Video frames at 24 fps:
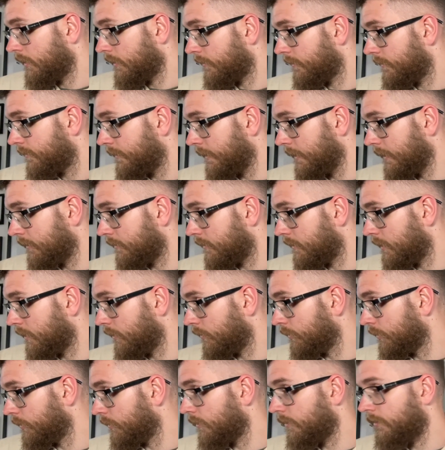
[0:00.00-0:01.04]
I think the
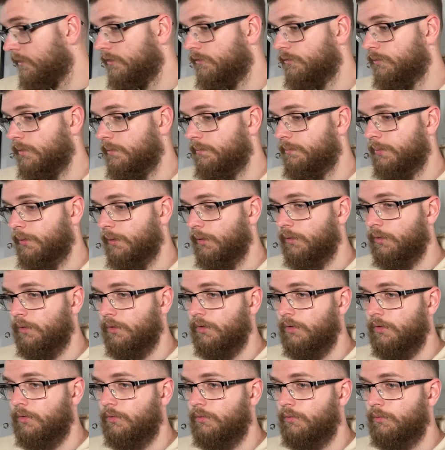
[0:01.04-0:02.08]
only other things we
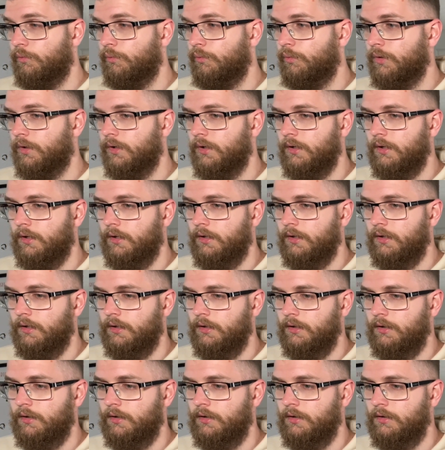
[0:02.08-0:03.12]
bought
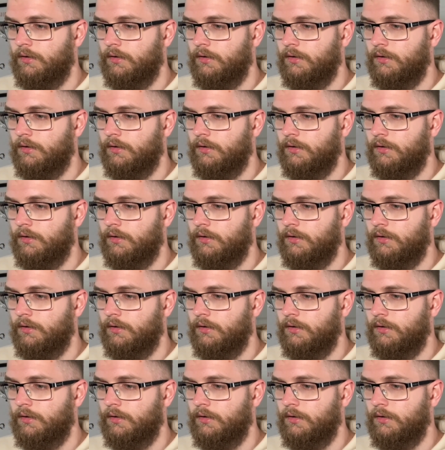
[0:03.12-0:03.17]
were...